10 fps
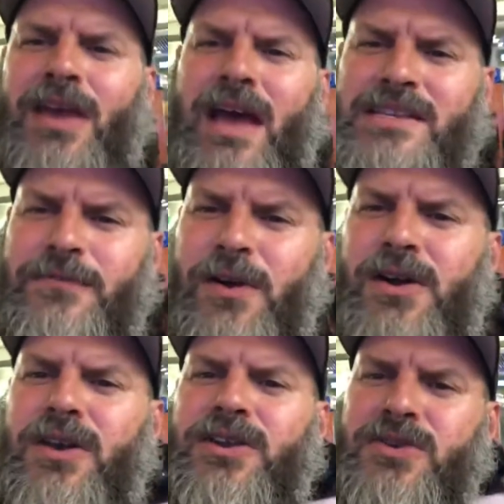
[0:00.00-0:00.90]
As a
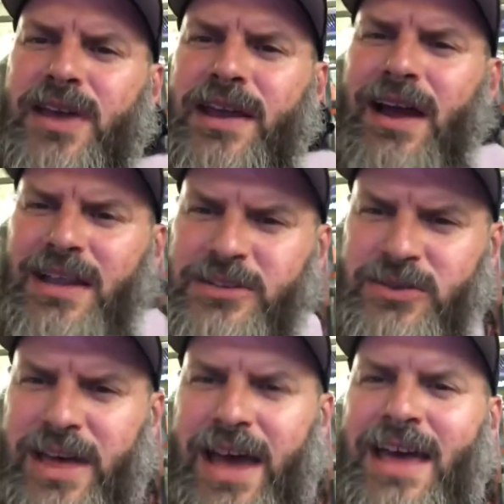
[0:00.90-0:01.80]
foreigner, you cannot
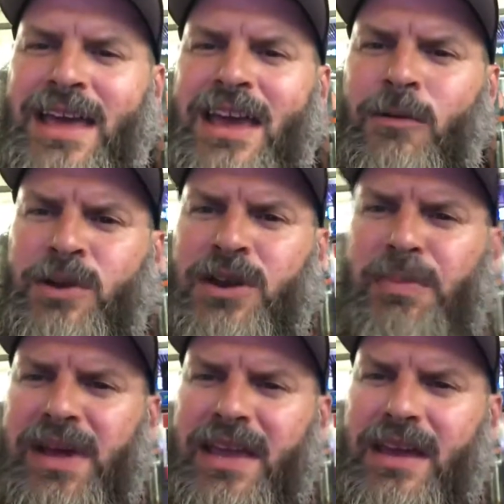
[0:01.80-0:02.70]
do that. When you're
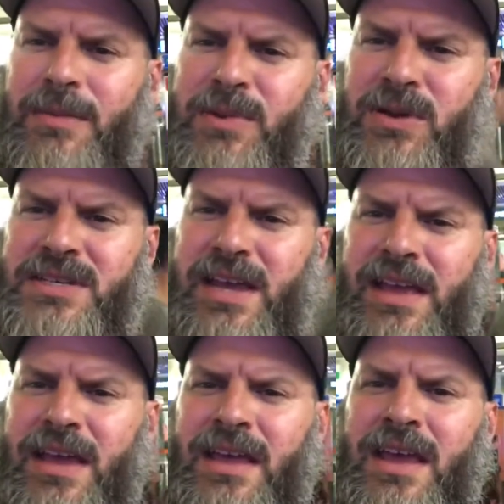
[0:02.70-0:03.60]
picking up your
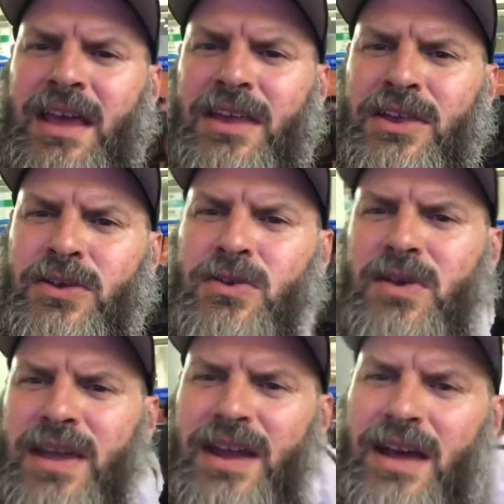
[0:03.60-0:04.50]
ticket, you
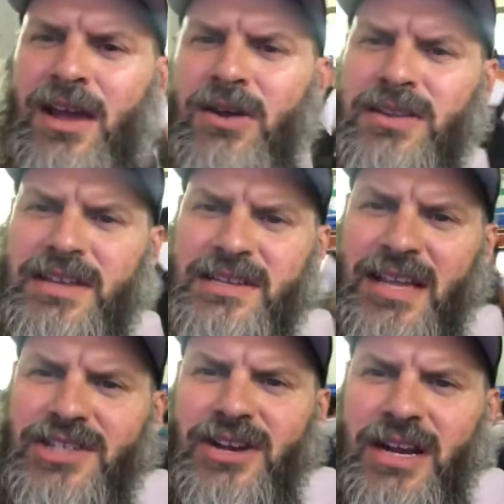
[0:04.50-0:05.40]
cannot go to these
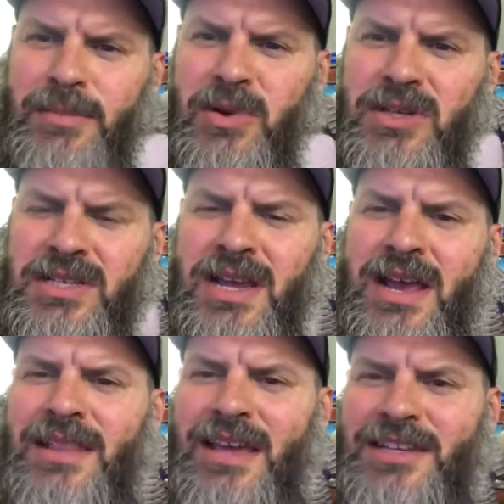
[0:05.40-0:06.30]
electronic booths.
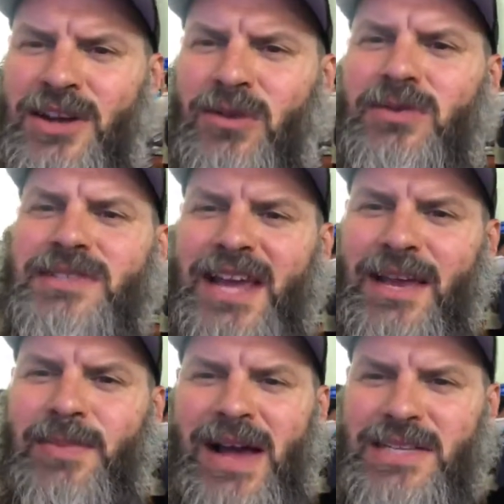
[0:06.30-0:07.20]
They don't
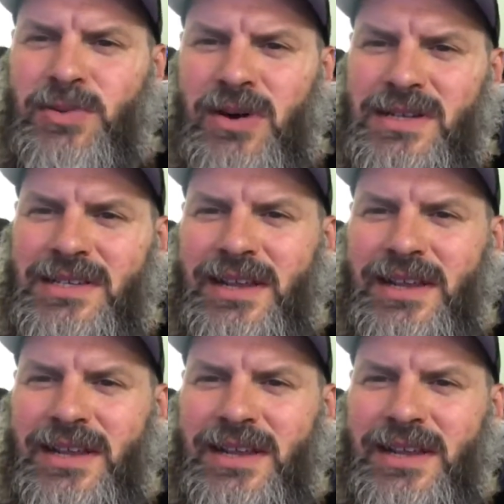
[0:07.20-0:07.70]
take passports.